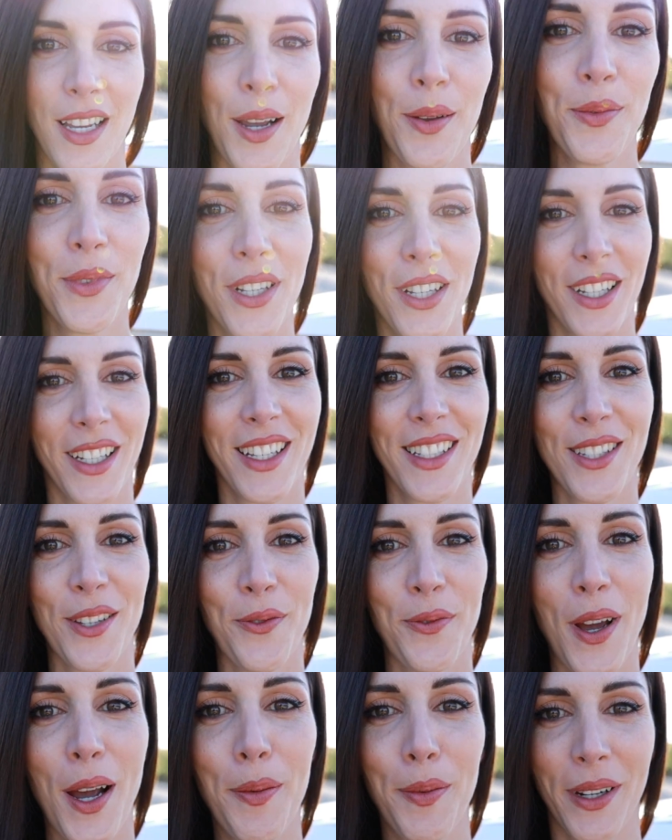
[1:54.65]
time to get
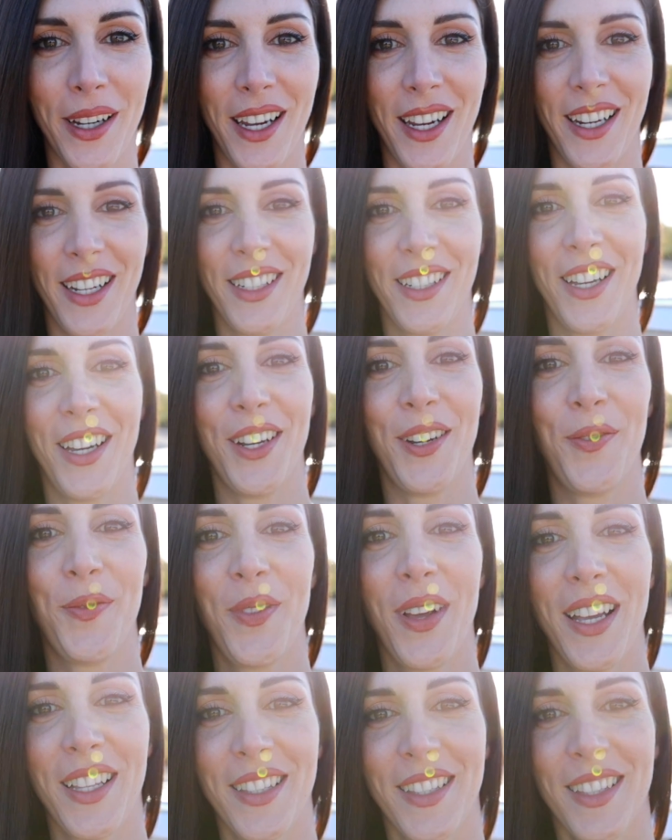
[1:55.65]
some fabricating done.
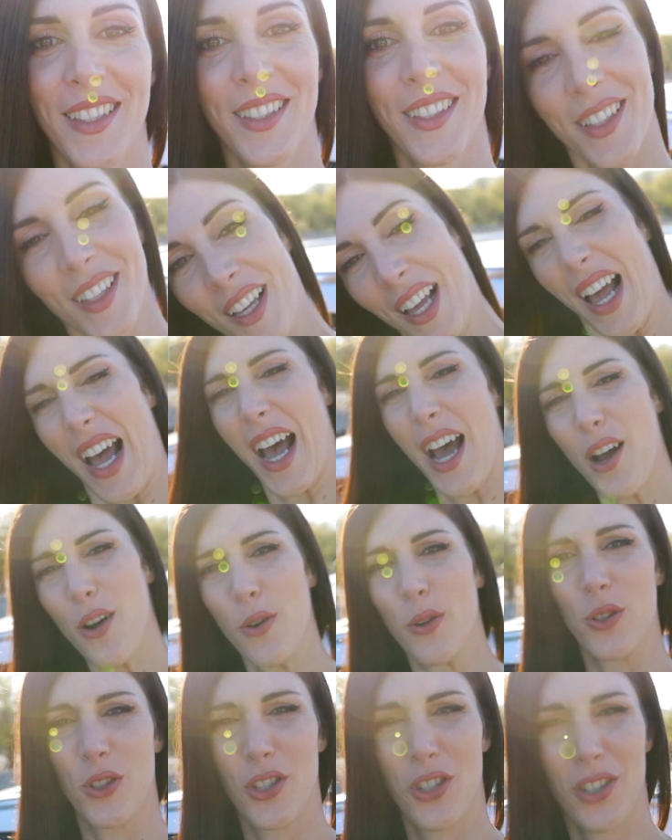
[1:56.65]

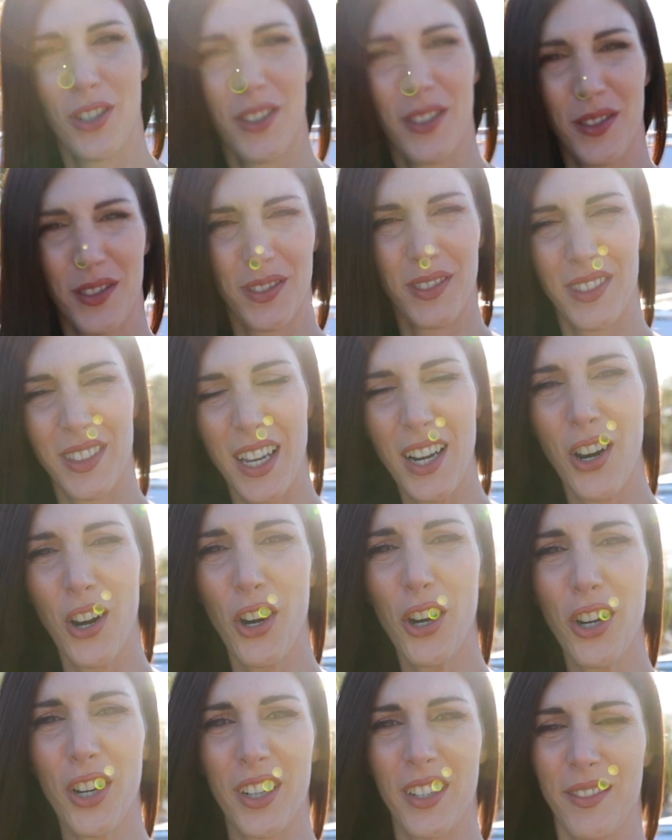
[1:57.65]
Ouch! That
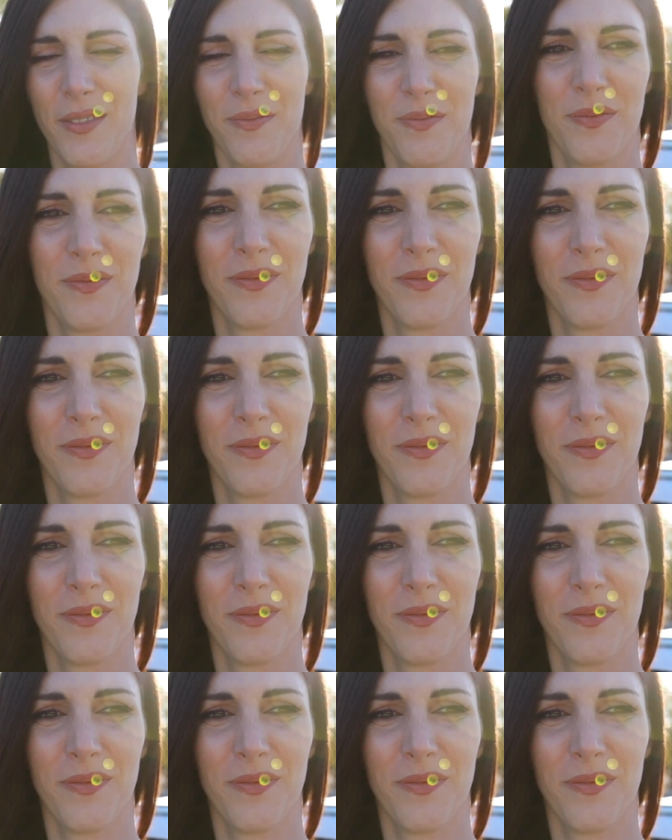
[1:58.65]
hurt.